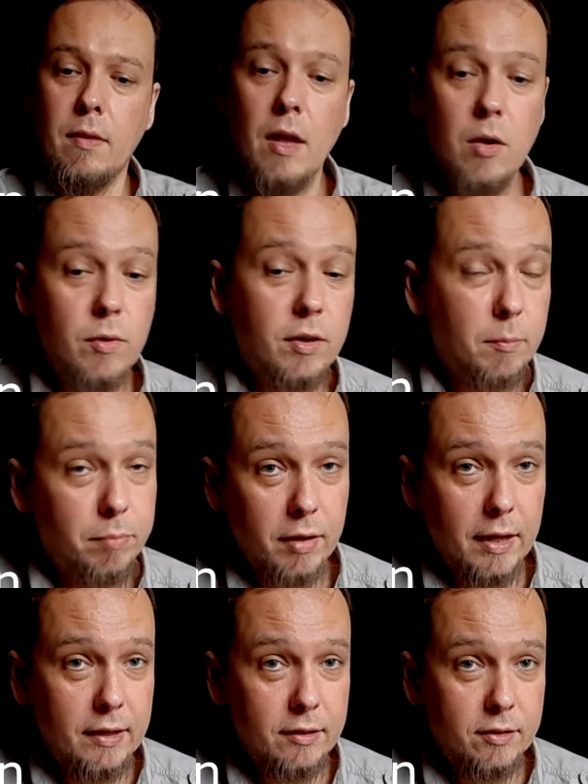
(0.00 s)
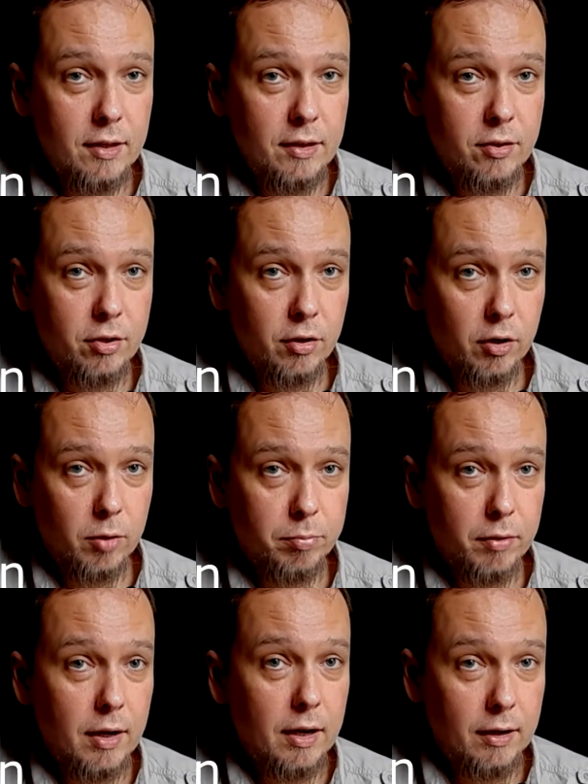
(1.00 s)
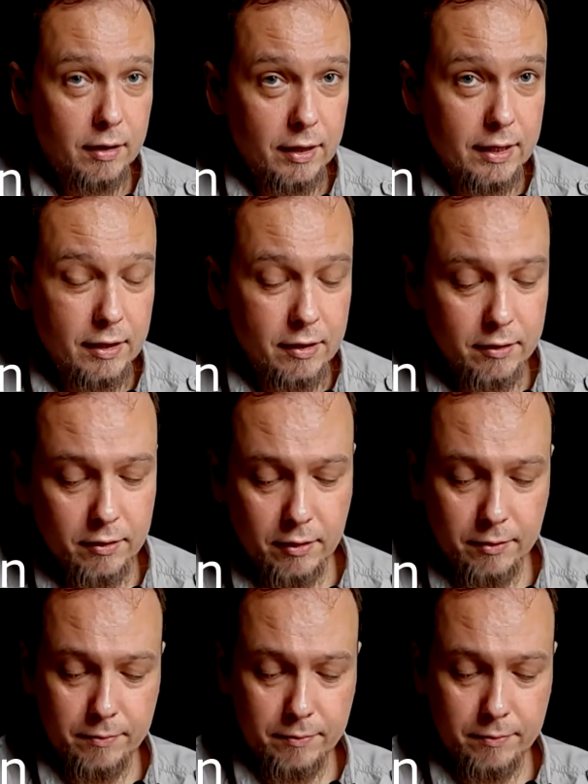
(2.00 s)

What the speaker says: we can play D sharp Lydian,